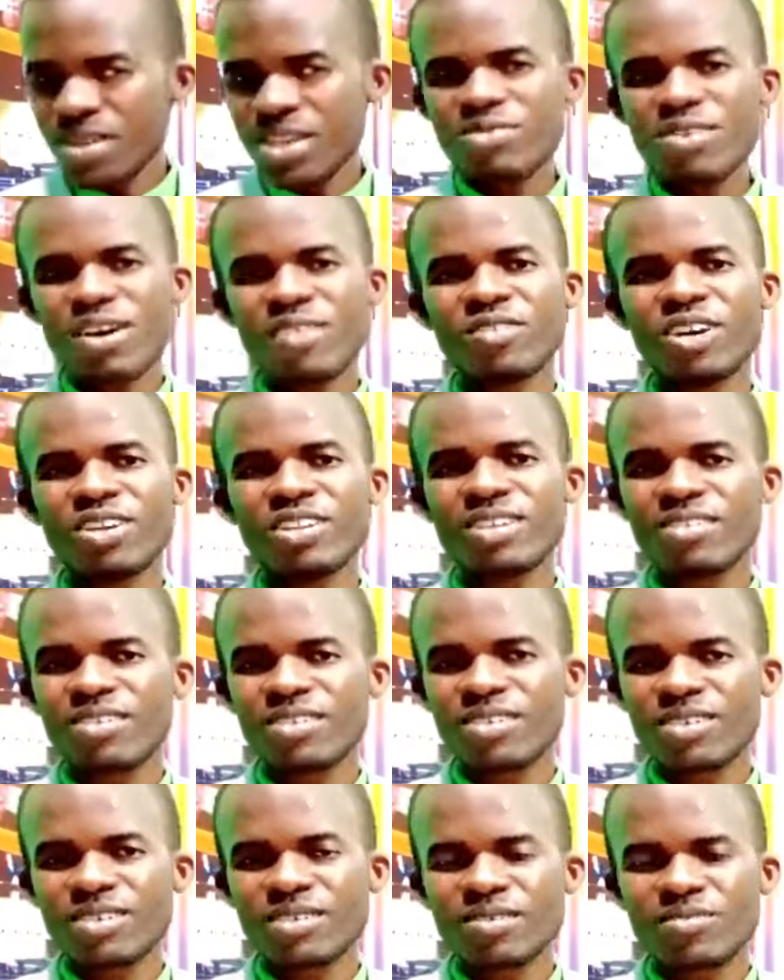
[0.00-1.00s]
you have not
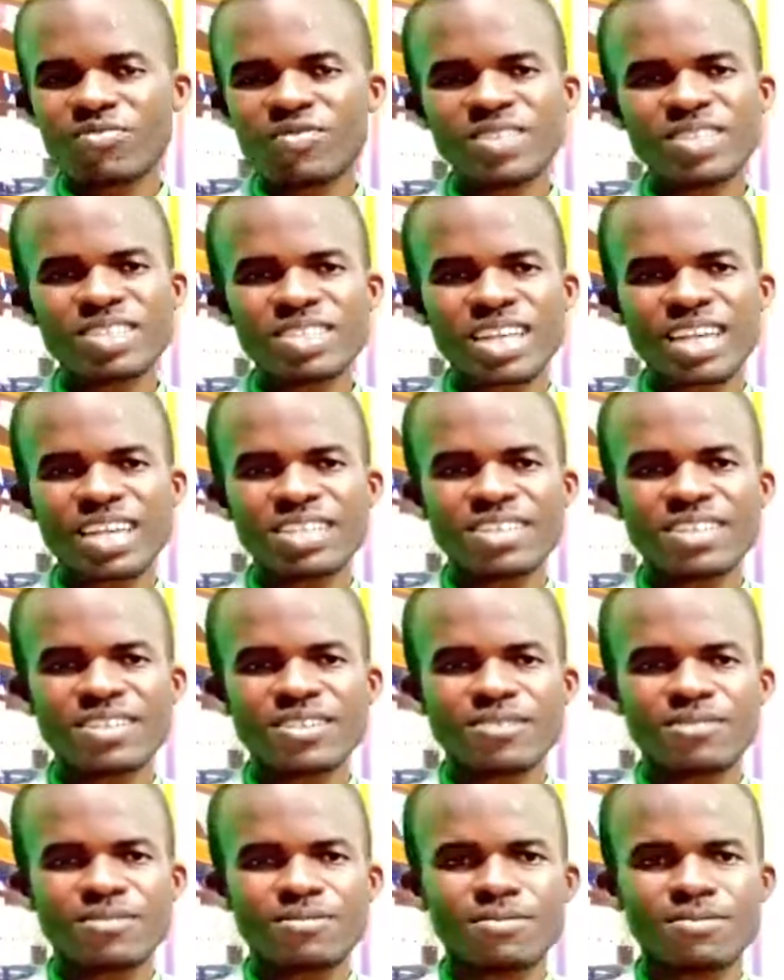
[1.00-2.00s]
visited,
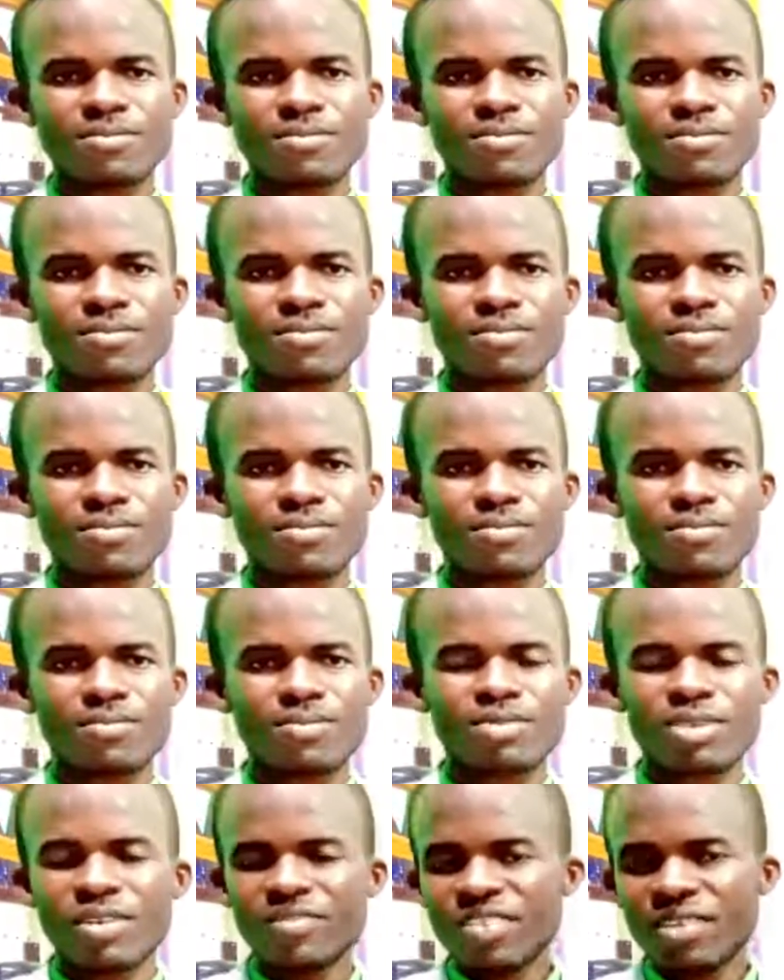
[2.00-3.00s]

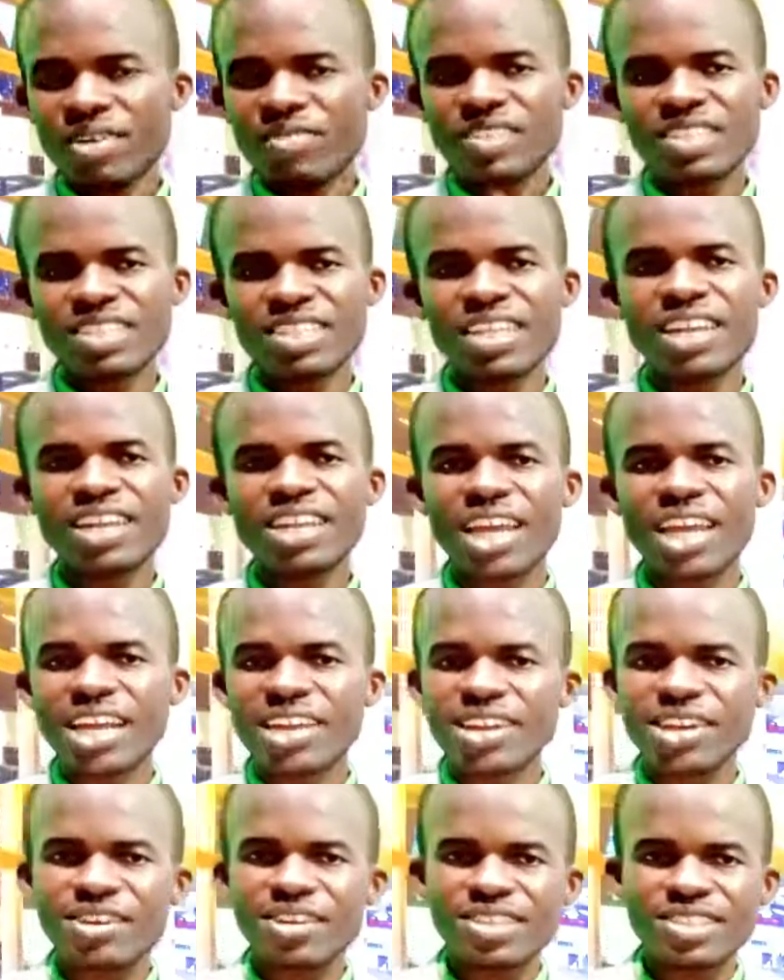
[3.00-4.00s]
you have never visited any, any
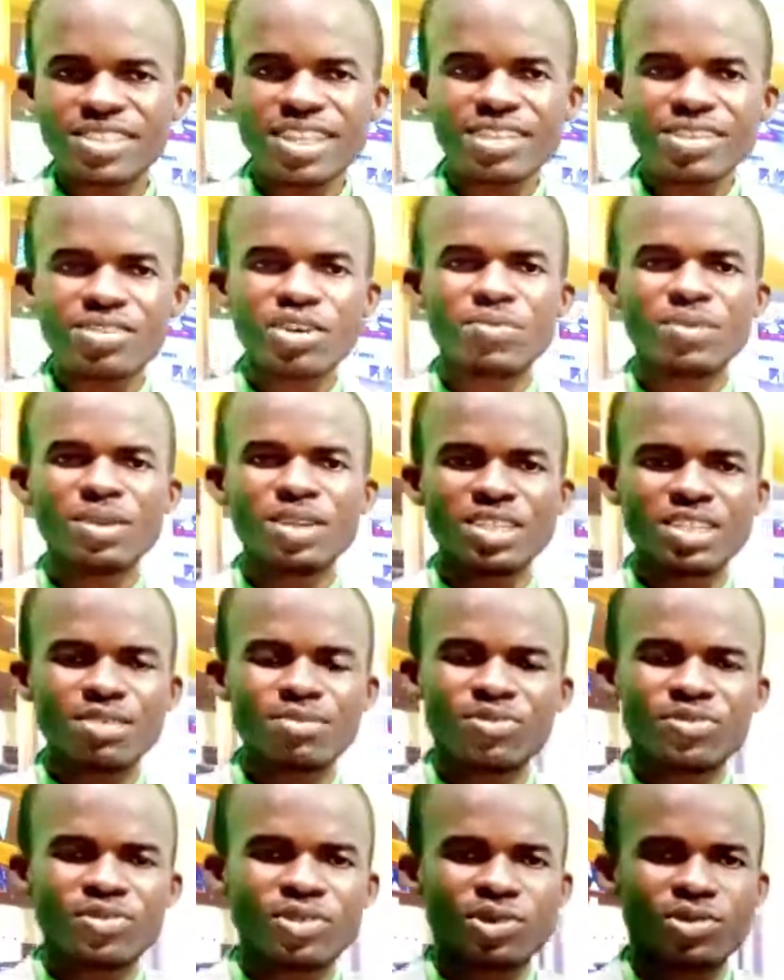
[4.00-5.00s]
Christian community
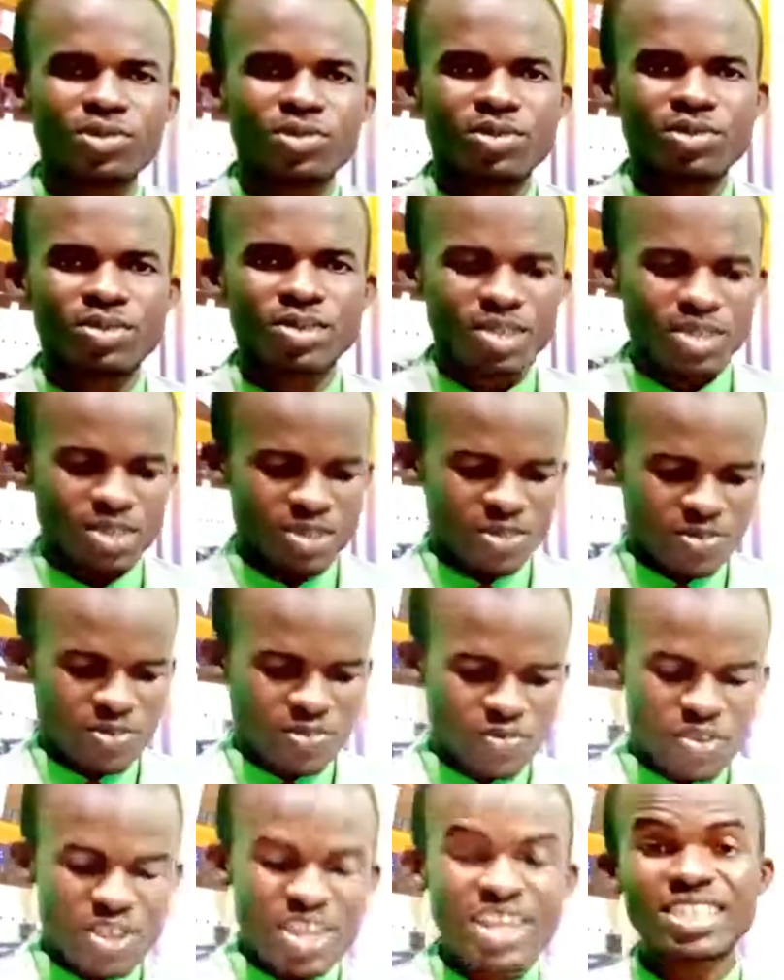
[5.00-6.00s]
before.
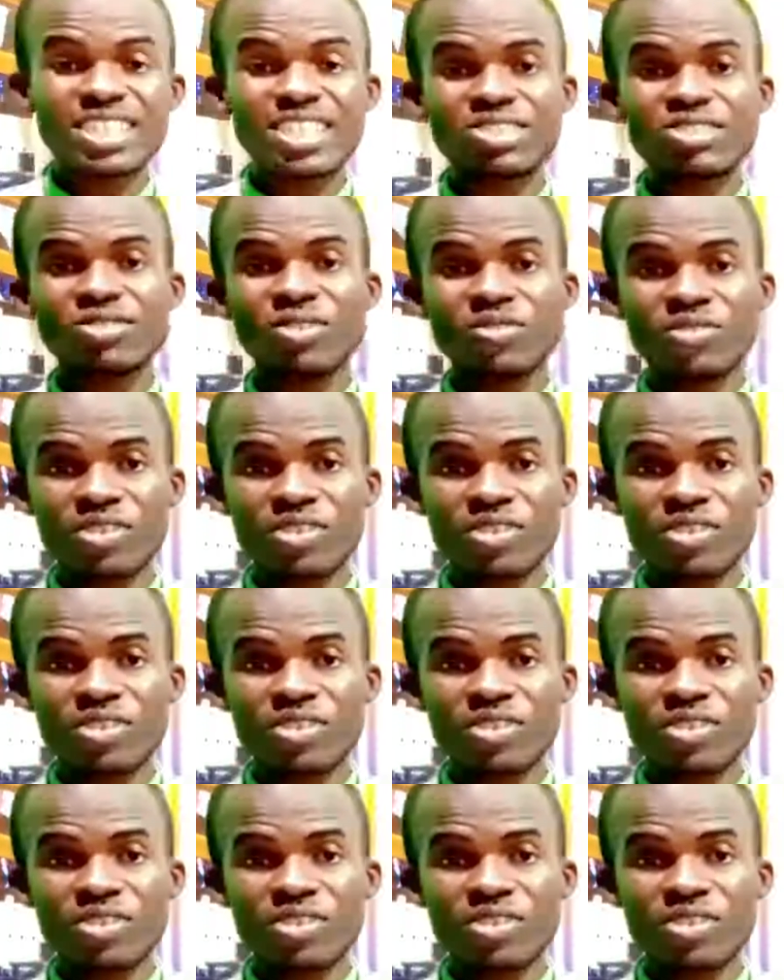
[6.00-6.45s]
We in the Churches of